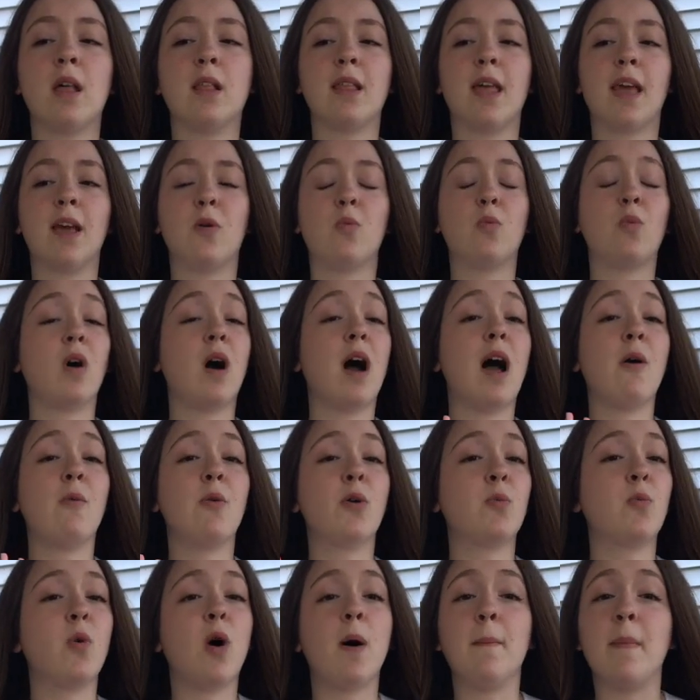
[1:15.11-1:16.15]
like what I
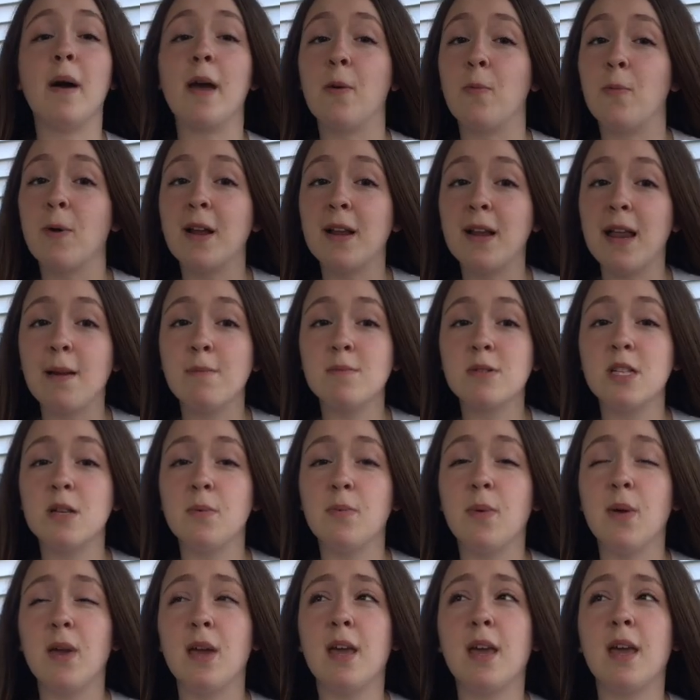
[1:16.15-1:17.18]
would want my ring name
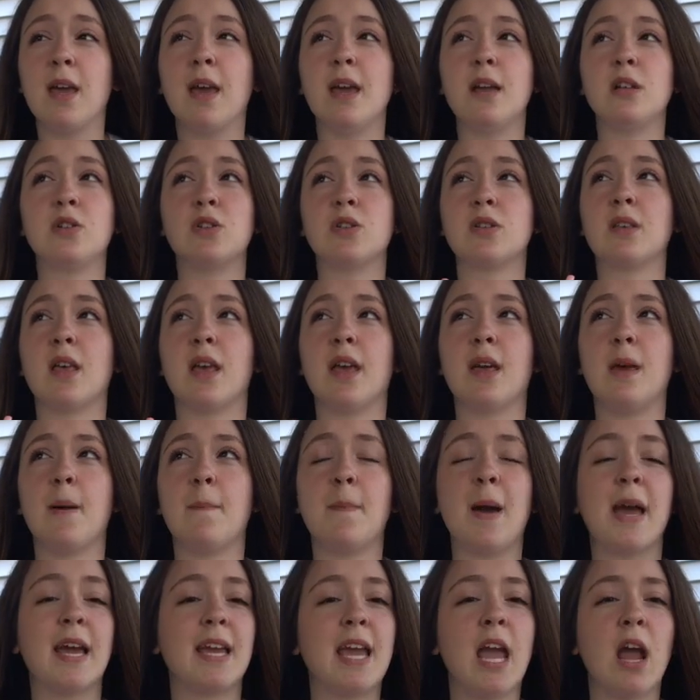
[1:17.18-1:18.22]
to be and just like
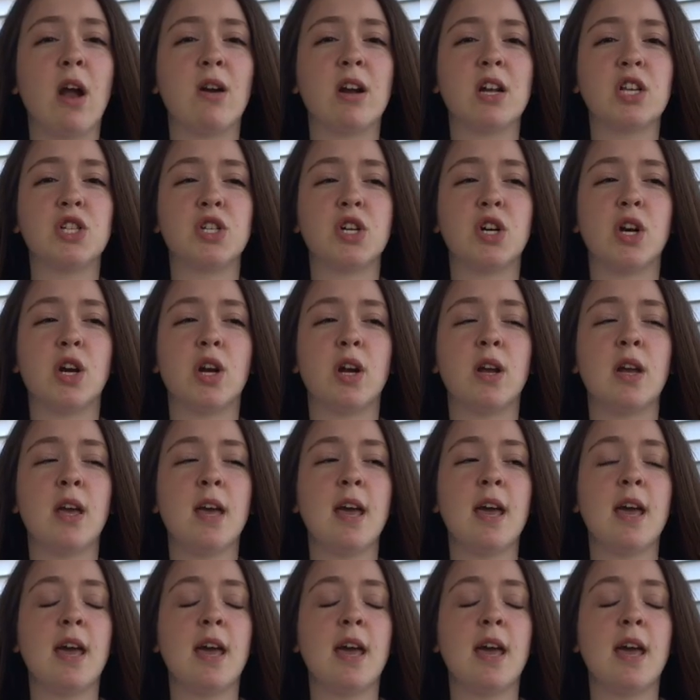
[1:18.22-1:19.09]
my character